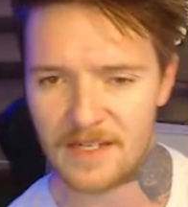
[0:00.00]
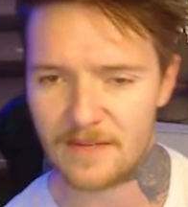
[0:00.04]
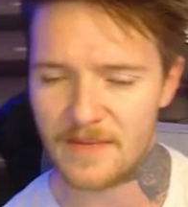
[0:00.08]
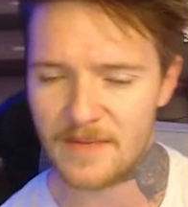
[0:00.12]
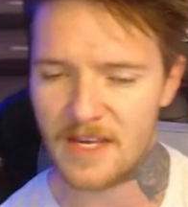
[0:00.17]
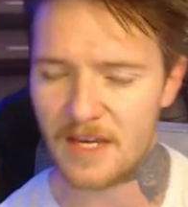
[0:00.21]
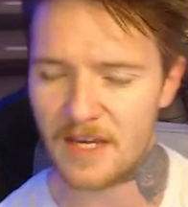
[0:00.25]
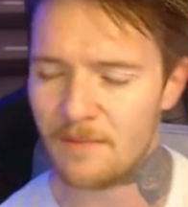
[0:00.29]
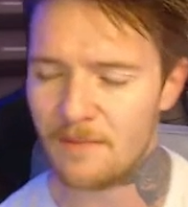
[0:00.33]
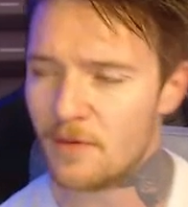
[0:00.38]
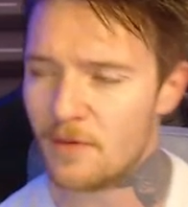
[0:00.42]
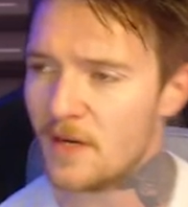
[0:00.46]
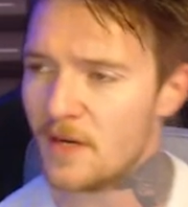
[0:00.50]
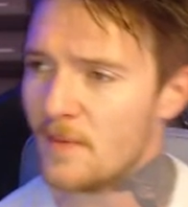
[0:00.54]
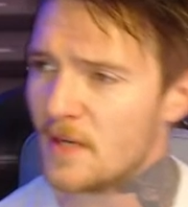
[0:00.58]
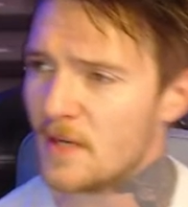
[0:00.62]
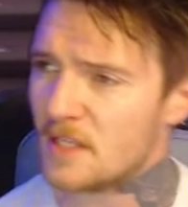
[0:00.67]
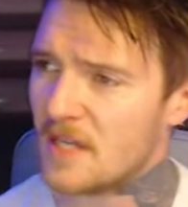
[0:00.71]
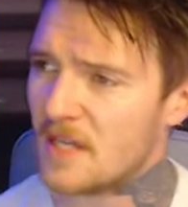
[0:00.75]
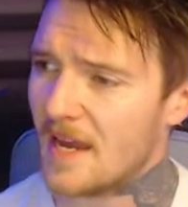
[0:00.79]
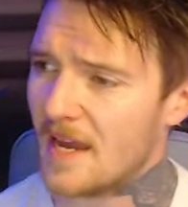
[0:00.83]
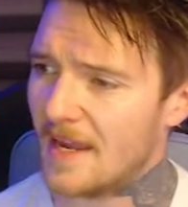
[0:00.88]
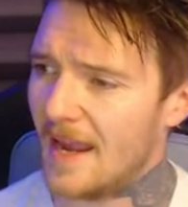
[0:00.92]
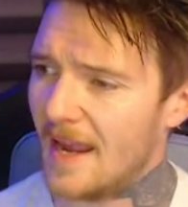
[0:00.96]
I mean, you can pretty much
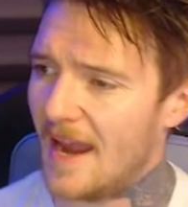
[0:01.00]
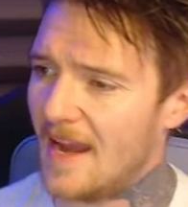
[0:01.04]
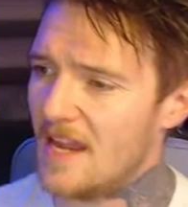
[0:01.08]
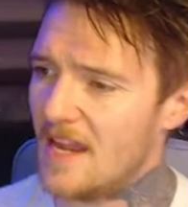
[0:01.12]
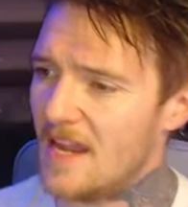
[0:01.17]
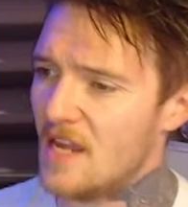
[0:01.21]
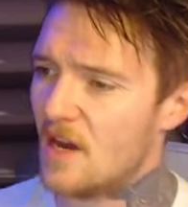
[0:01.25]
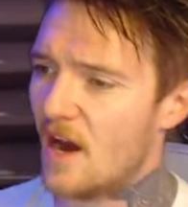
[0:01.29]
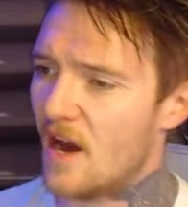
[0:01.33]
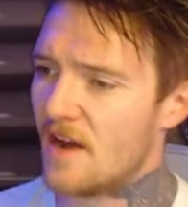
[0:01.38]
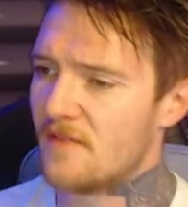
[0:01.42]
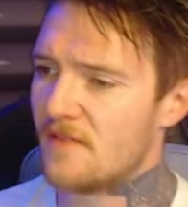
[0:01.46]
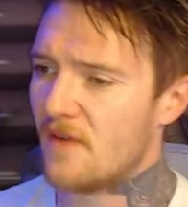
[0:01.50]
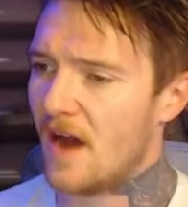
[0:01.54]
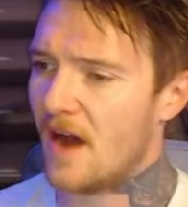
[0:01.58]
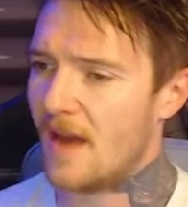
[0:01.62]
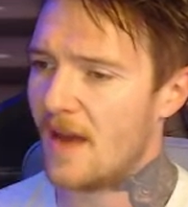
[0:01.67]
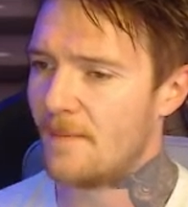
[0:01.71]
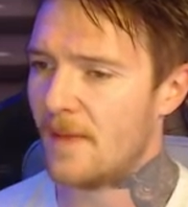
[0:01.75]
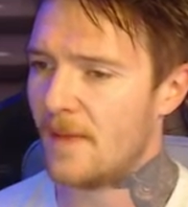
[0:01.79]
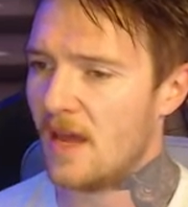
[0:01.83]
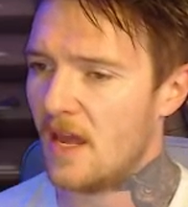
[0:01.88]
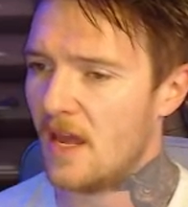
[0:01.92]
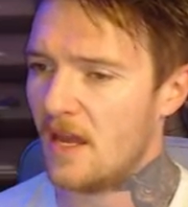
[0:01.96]
take any kind of
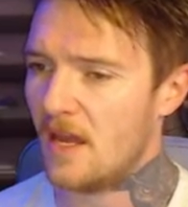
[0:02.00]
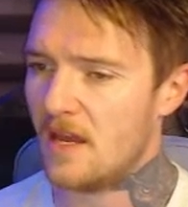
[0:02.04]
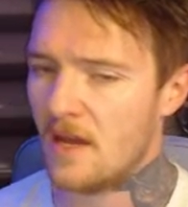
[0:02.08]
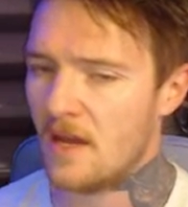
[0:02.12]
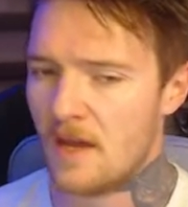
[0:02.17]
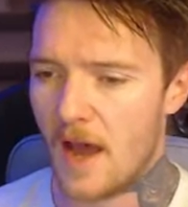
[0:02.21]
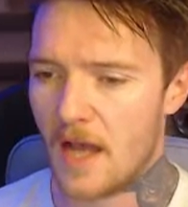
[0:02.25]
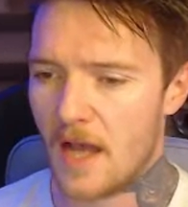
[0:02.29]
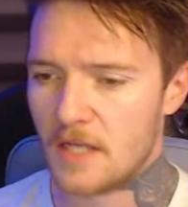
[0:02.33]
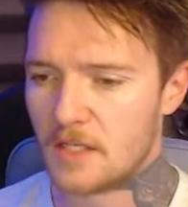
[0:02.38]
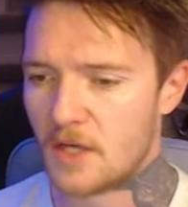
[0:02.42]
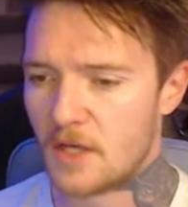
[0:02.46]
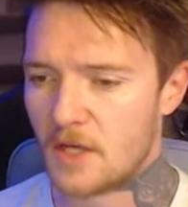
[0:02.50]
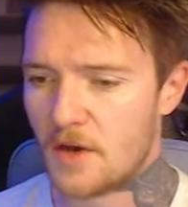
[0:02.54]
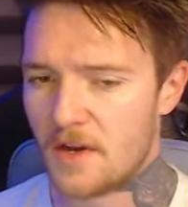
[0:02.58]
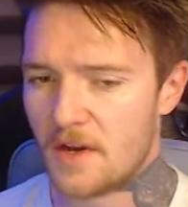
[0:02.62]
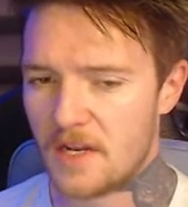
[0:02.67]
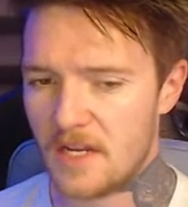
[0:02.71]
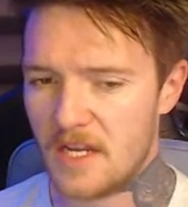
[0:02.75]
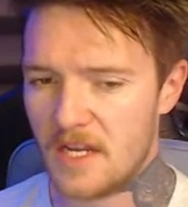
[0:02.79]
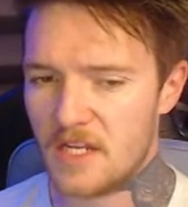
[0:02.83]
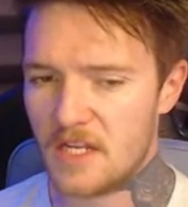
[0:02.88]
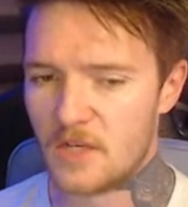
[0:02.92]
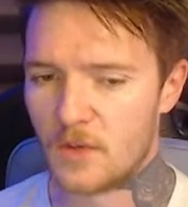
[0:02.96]
IP and turn
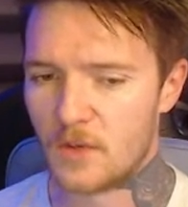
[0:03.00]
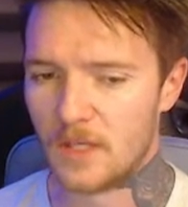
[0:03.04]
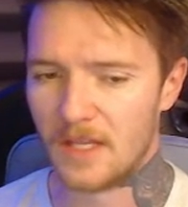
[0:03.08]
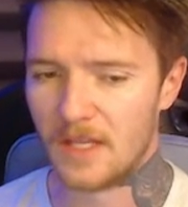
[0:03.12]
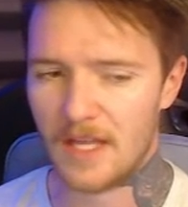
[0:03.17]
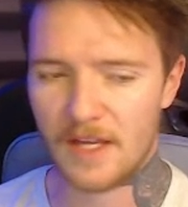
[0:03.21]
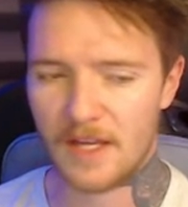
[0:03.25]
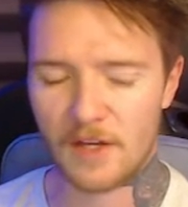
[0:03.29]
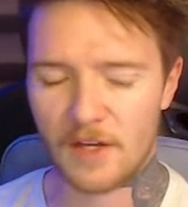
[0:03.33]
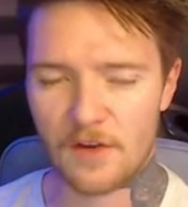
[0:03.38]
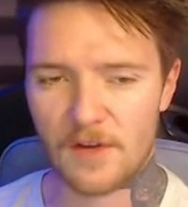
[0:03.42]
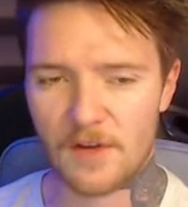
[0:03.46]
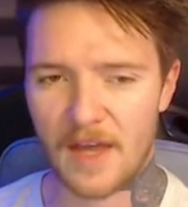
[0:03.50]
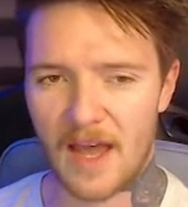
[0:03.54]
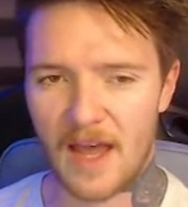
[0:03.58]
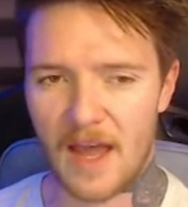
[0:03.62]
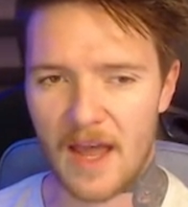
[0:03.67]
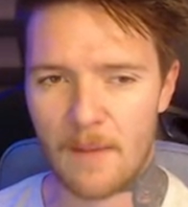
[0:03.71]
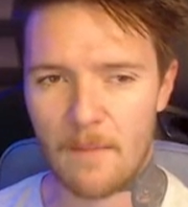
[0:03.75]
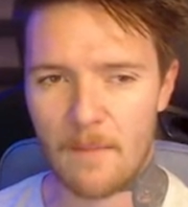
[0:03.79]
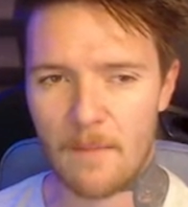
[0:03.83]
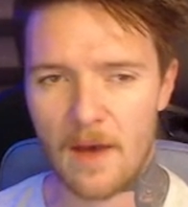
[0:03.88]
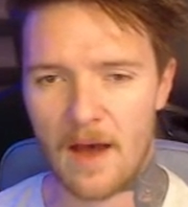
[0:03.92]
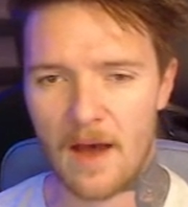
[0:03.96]
it into a Lego
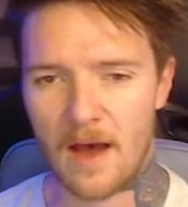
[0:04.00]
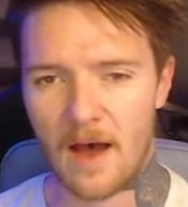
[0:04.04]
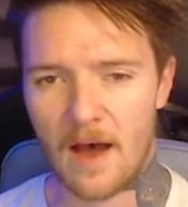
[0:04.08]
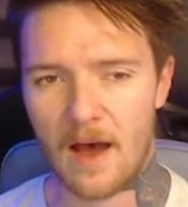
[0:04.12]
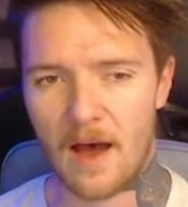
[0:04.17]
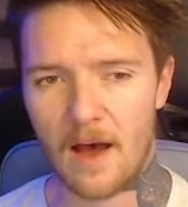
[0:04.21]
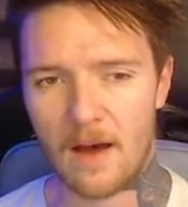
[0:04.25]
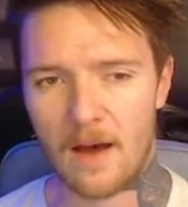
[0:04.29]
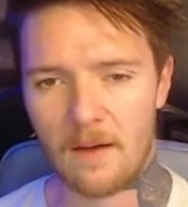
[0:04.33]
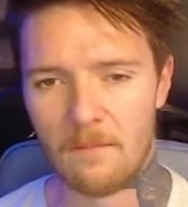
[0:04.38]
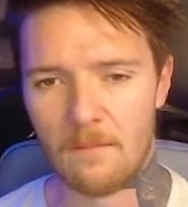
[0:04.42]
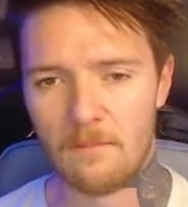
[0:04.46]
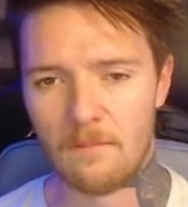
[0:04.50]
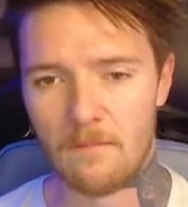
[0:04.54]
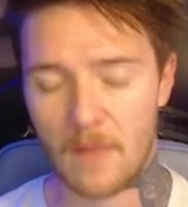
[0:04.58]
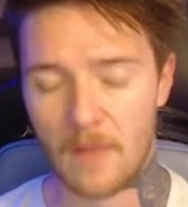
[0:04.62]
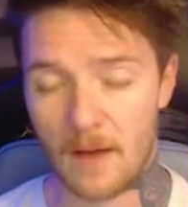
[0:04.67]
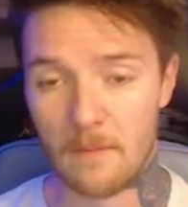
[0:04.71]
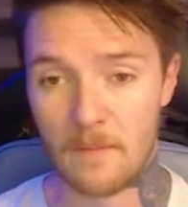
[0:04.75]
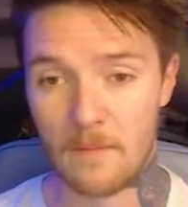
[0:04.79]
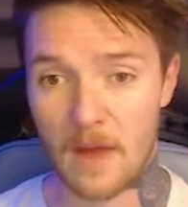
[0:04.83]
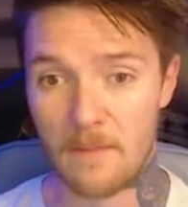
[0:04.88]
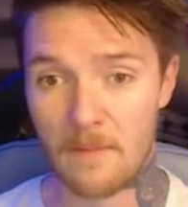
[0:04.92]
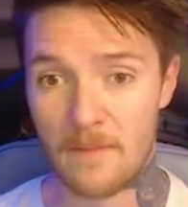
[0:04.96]
game,
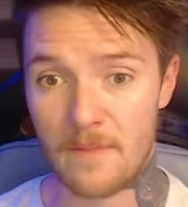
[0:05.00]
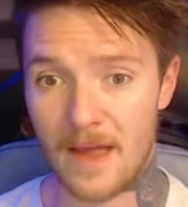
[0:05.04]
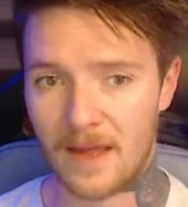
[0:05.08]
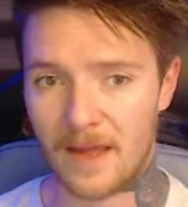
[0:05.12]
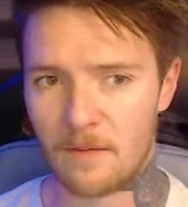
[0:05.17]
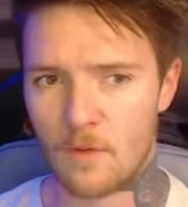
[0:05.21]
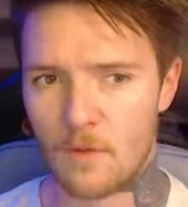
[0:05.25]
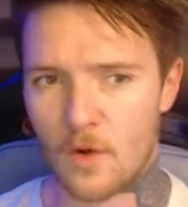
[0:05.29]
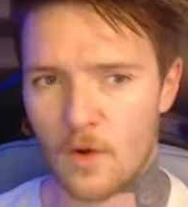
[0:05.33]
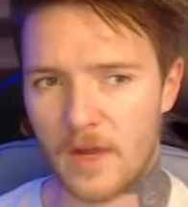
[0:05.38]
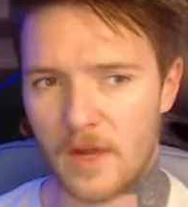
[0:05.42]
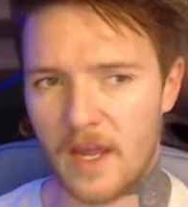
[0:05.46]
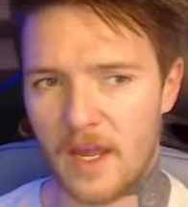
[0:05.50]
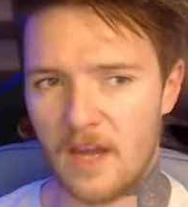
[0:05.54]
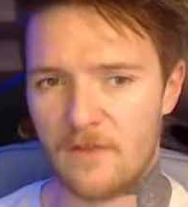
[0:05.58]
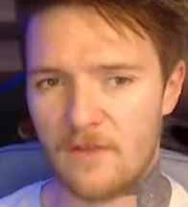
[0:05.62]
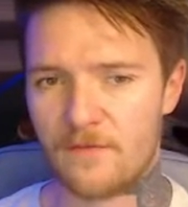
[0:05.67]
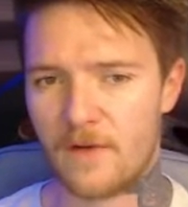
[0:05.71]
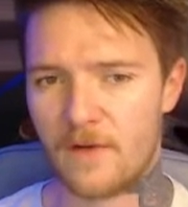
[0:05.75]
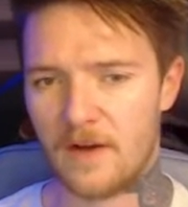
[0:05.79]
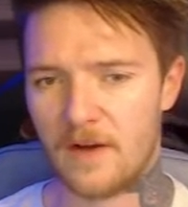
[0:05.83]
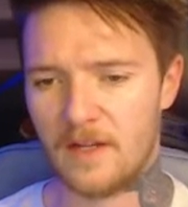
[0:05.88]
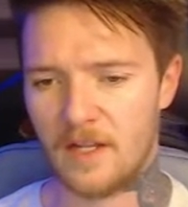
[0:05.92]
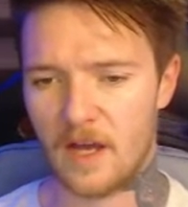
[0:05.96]
and make it more kid
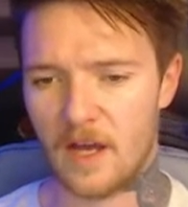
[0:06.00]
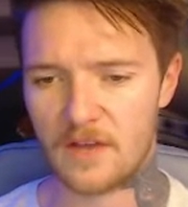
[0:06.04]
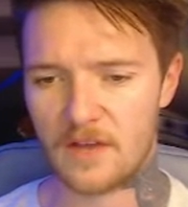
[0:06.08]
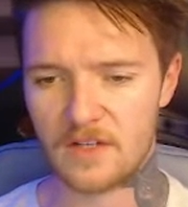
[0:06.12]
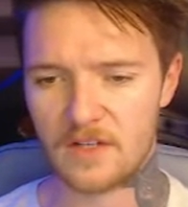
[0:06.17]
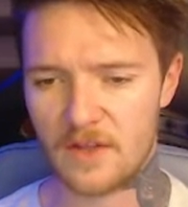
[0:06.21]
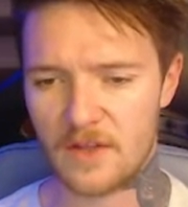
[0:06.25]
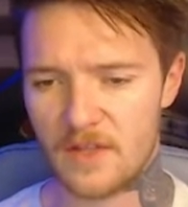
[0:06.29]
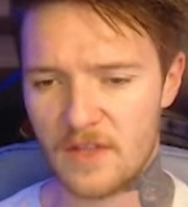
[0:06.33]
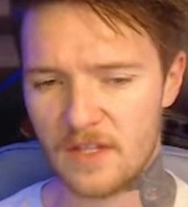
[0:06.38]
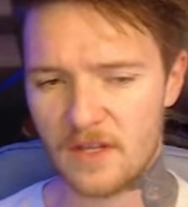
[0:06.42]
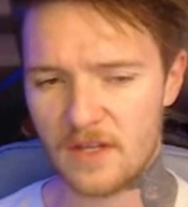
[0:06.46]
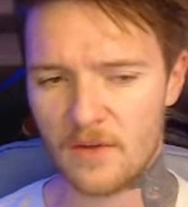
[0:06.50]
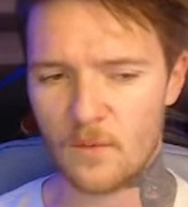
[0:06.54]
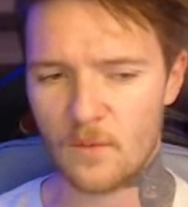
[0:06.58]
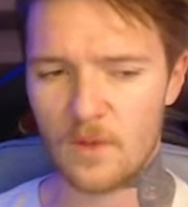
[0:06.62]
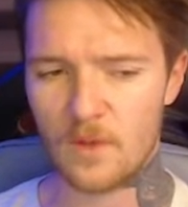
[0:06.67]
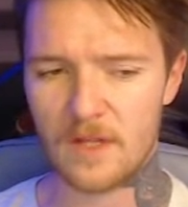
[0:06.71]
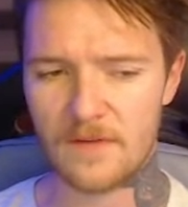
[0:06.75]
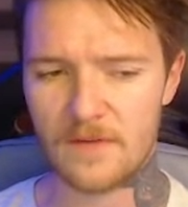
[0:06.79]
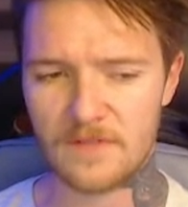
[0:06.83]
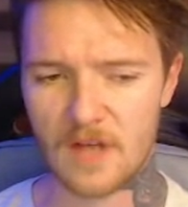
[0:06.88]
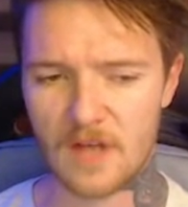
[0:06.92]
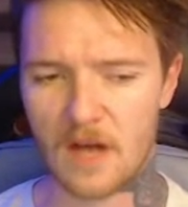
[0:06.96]
friendly. So I think that
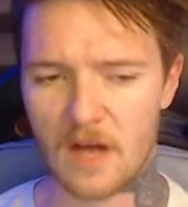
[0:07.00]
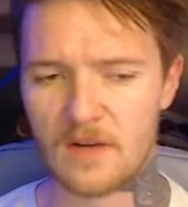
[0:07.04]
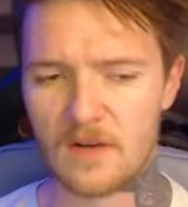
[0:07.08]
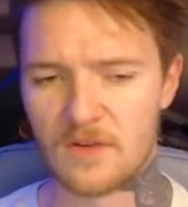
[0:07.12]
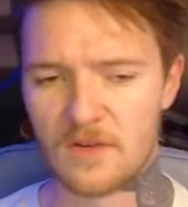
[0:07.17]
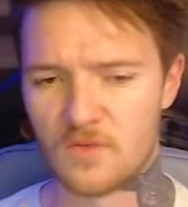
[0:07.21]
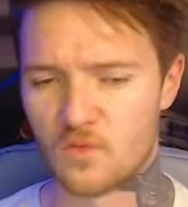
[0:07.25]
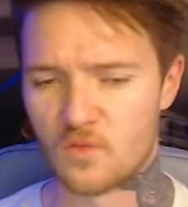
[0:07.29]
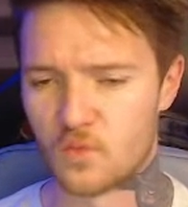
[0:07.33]
what they've done is